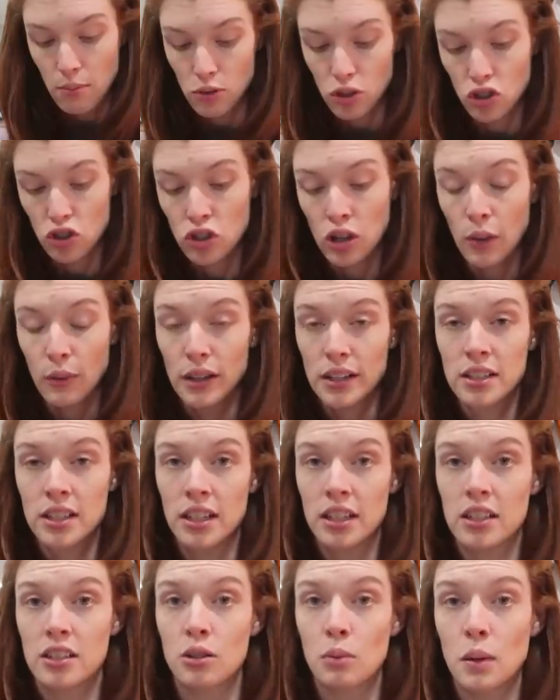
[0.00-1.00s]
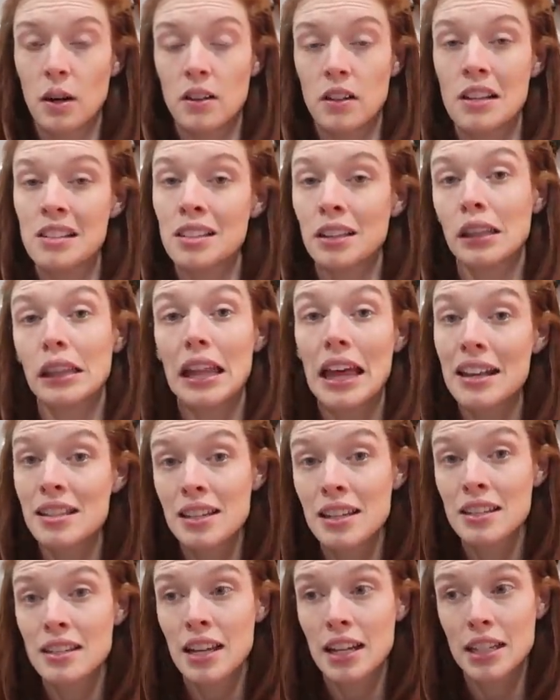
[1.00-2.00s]
I'm so excited to wear these.
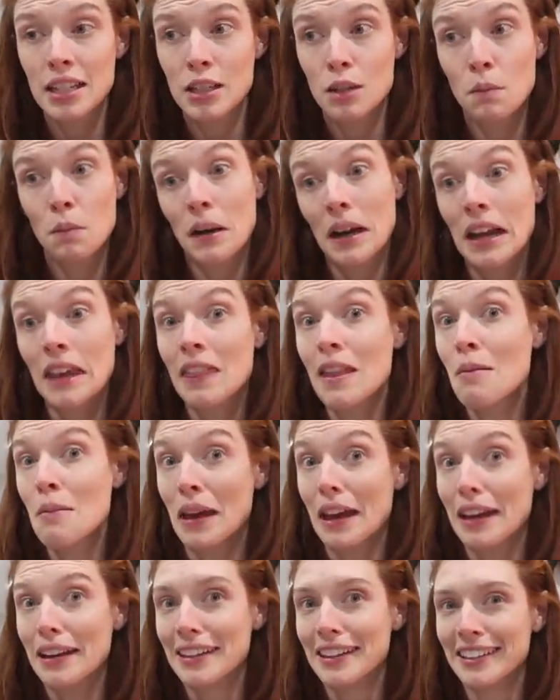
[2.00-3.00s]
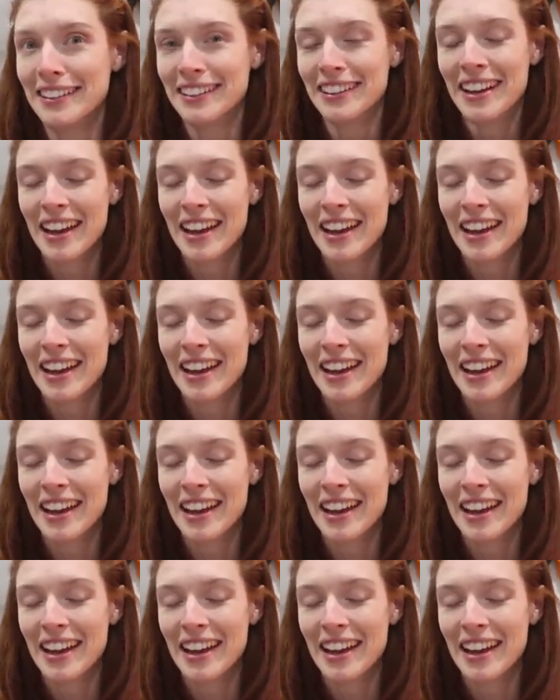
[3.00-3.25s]
Less excited to break them in.